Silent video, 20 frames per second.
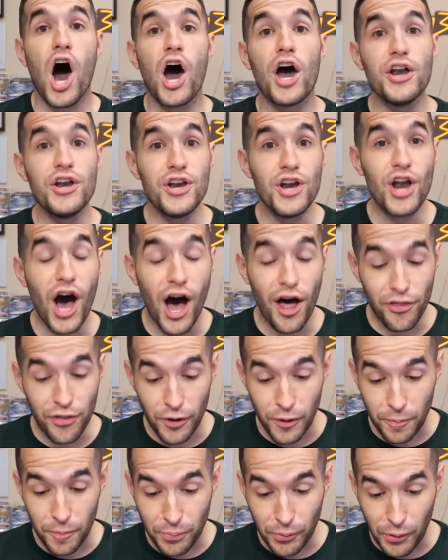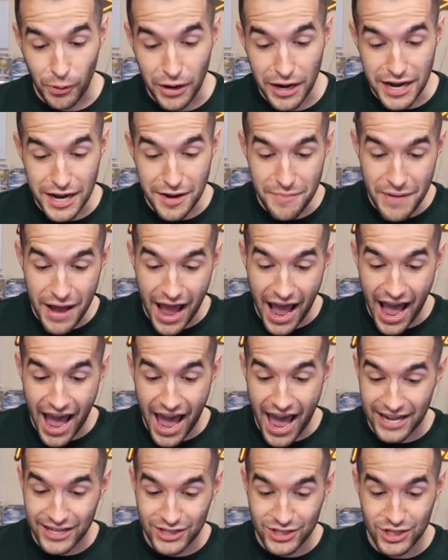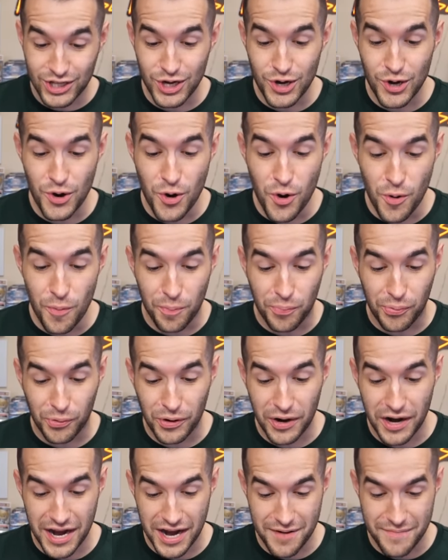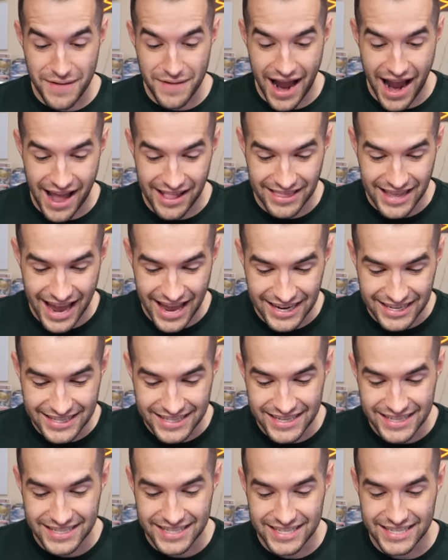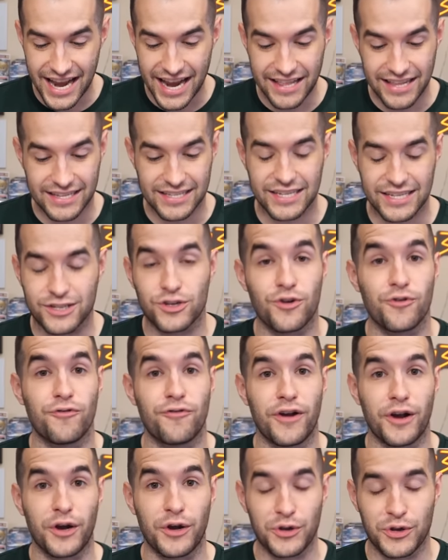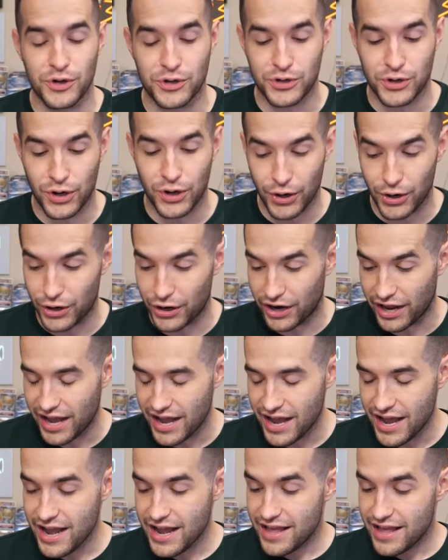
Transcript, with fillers: Another pre-mat! 2 pre-mat! That is insane. That's actually a very good card.